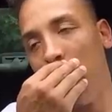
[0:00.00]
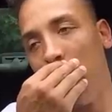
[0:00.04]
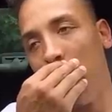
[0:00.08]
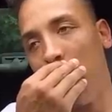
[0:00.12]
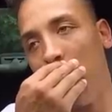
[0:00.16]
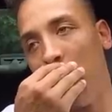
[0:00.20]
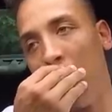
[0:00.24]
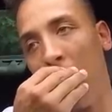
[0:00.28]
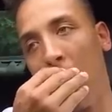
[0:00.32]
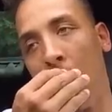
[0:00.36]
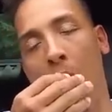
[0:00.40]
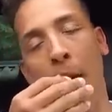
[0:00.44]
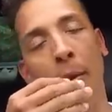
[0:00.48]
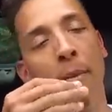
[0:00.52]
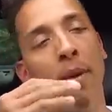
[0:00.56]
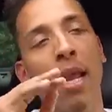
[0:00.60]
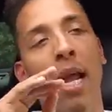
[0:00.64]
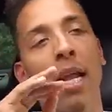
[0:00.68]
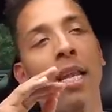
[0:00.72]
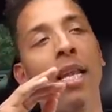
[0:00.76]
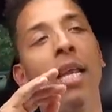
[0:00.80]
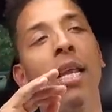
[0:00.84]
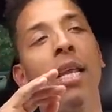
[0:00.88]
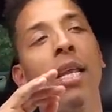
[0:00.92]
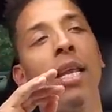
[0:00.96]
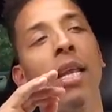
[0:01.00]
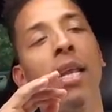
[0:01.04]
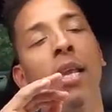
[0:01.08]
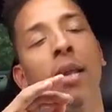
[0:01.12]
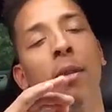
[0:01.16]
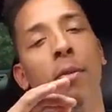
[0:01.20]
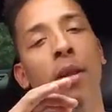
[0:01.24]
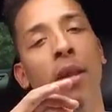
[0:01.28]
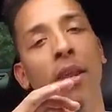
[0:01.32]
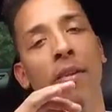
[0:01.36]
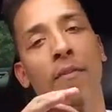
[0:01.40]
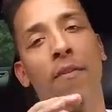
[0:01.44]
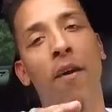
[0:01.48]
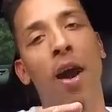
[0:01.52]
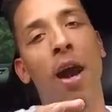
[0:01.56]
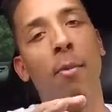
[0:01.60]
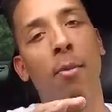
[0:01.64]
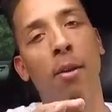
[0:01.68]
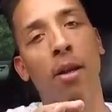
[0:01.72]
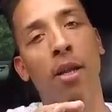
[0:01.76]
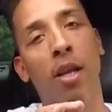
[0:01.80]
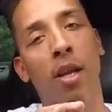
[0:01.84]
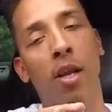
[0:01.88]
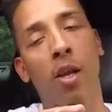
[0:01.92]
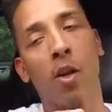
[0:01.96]
Uh, I mean, I didn't end up getting fired
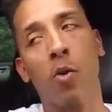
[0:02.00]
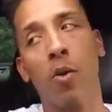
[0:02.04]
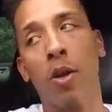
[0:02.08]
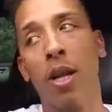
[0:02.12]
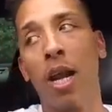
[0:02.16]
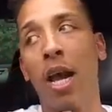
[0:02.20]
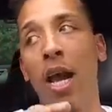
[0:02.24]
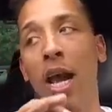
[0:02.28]
by Dairy Queen.